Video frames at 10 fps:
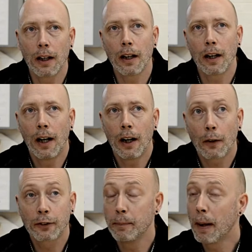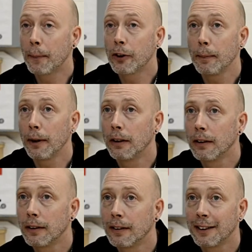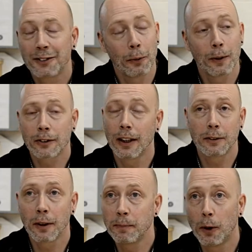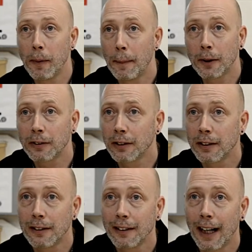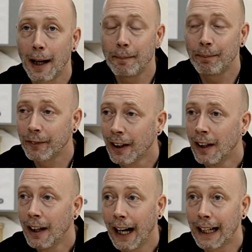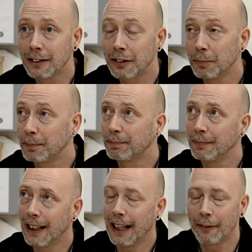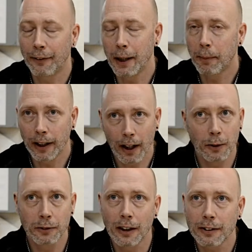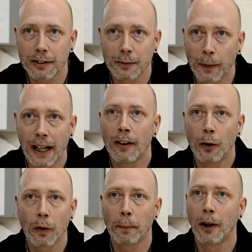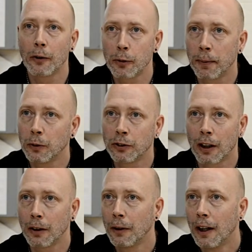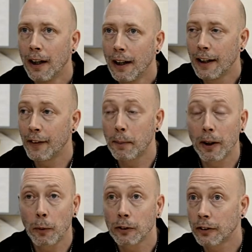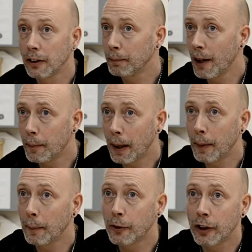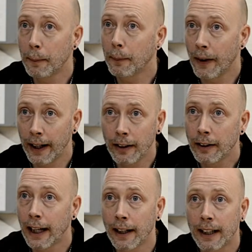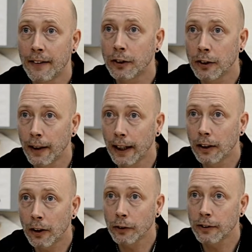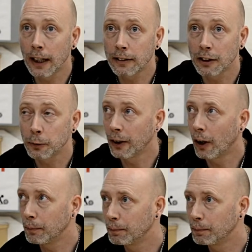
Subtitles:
Obviously, membership. It's always great to have more members. And if anybody knows us, we are all approachable. So if anybody wants to know about membership, then yeah, give us a ring, contact us. We're not